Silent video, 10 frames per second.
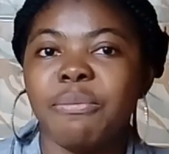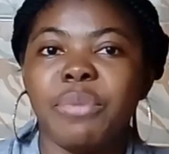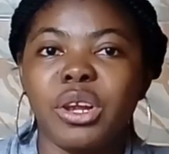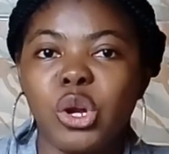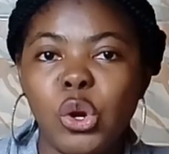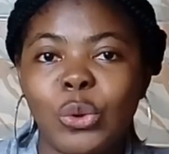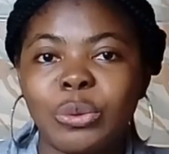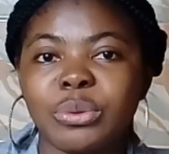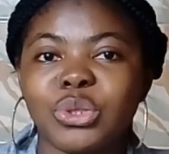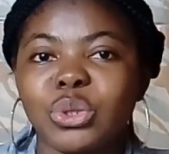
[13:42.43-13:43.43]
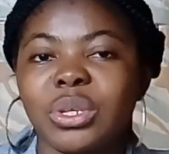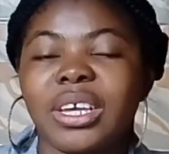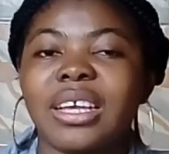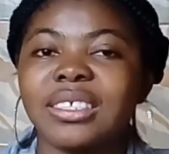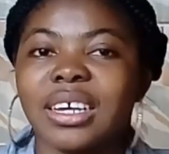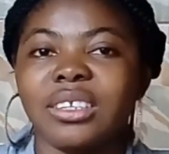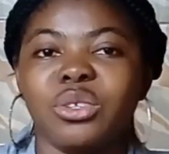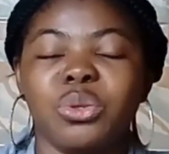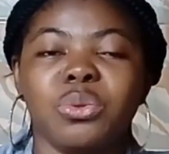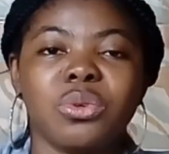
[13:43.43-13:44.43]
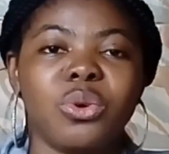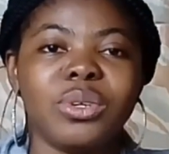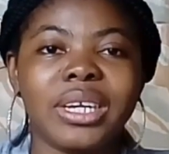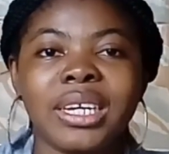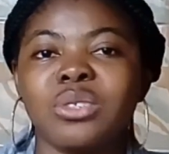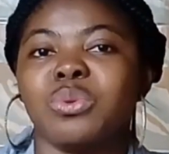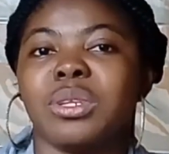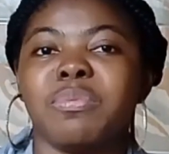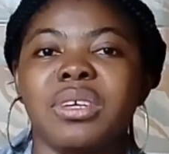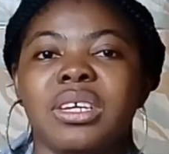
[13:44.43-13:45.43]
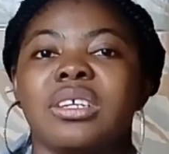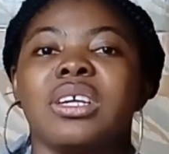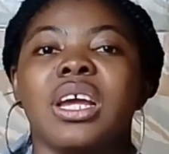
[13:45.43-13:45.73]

below, so you guys can connect with me,